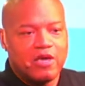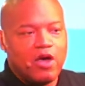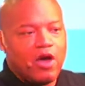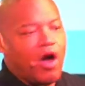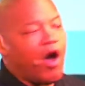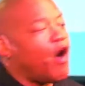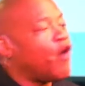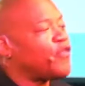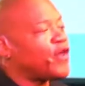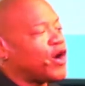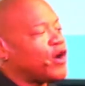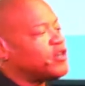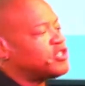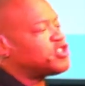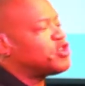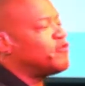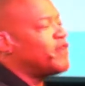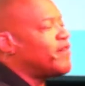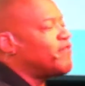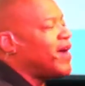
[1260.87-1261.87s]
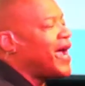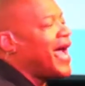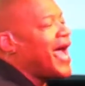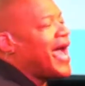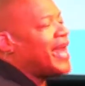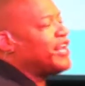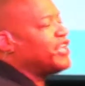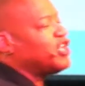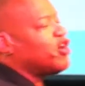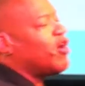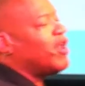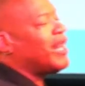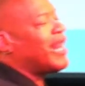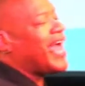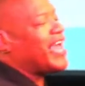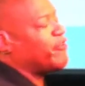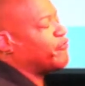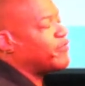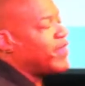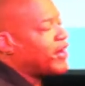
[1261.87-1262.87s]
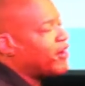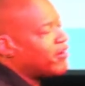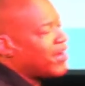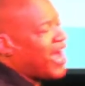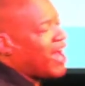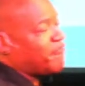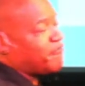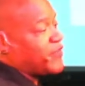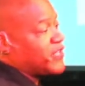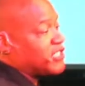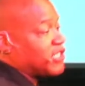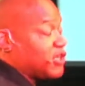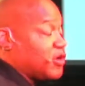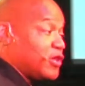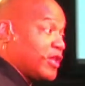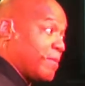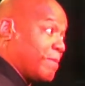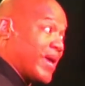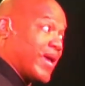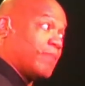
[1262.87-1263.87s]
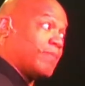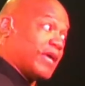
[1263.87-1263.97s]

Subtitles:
All the hurts you've ever had in your life that are not physical, and maybe